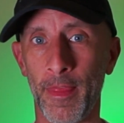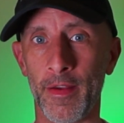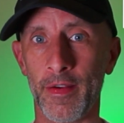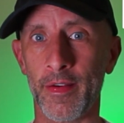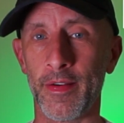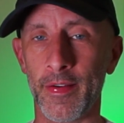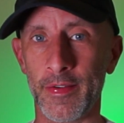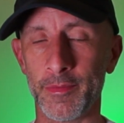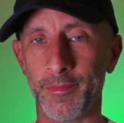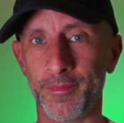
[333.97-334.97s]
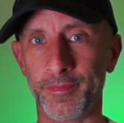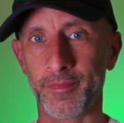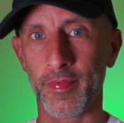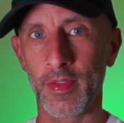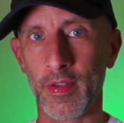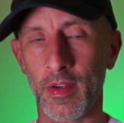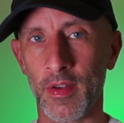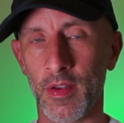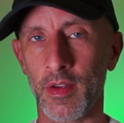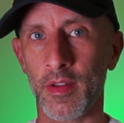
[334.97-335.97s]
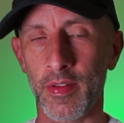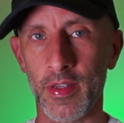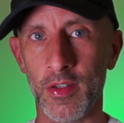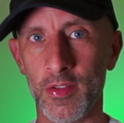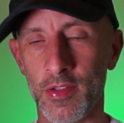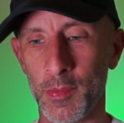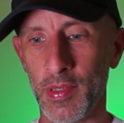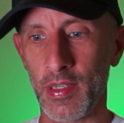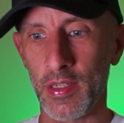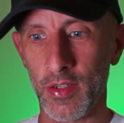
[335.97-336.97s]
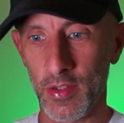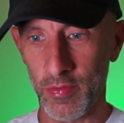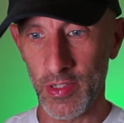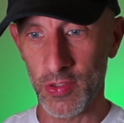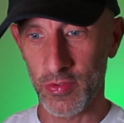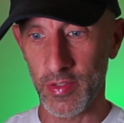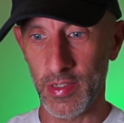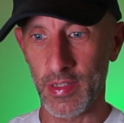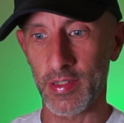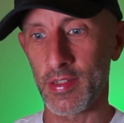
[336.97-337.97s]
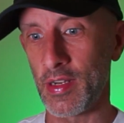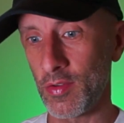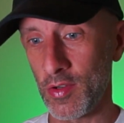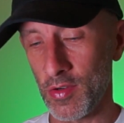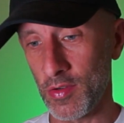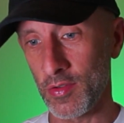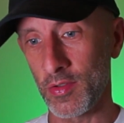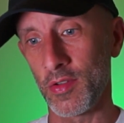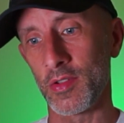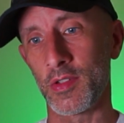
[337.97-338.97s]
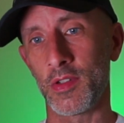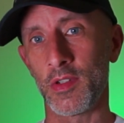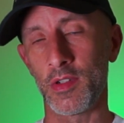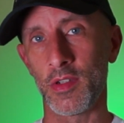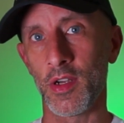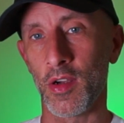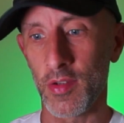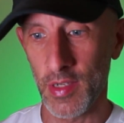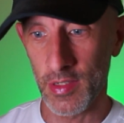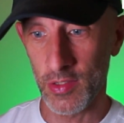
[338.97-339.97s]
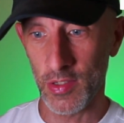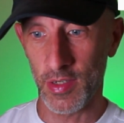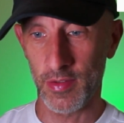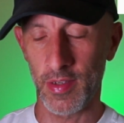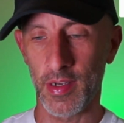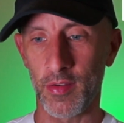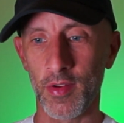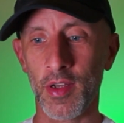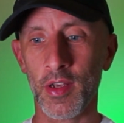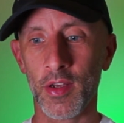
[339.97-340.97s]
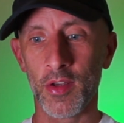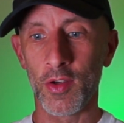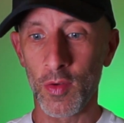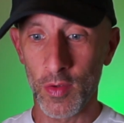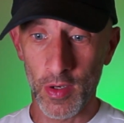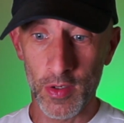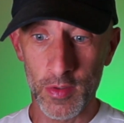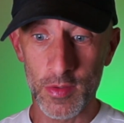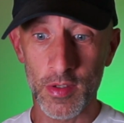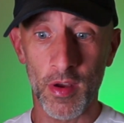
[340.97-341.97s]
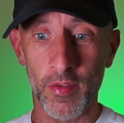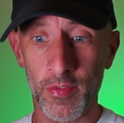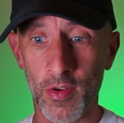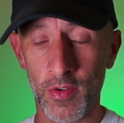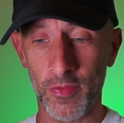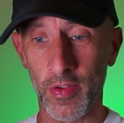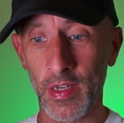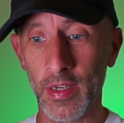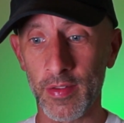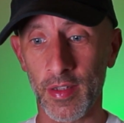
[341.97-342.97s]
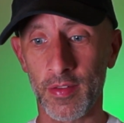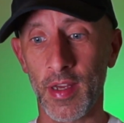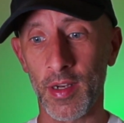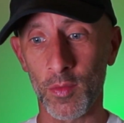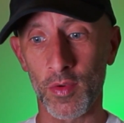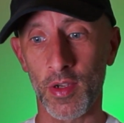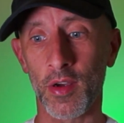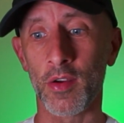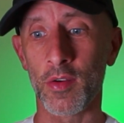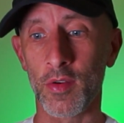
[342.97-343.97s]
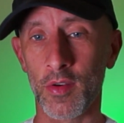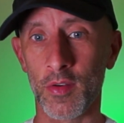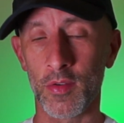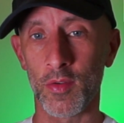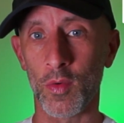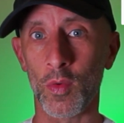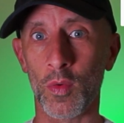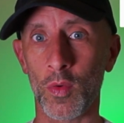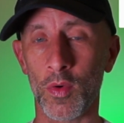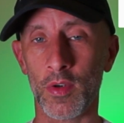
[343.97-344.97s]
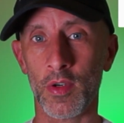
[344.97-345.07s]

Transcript: There used to be Uniregistry, that's now gone because GoDaddy shut it down. Who knows, I've got a feeling that Dan will go, or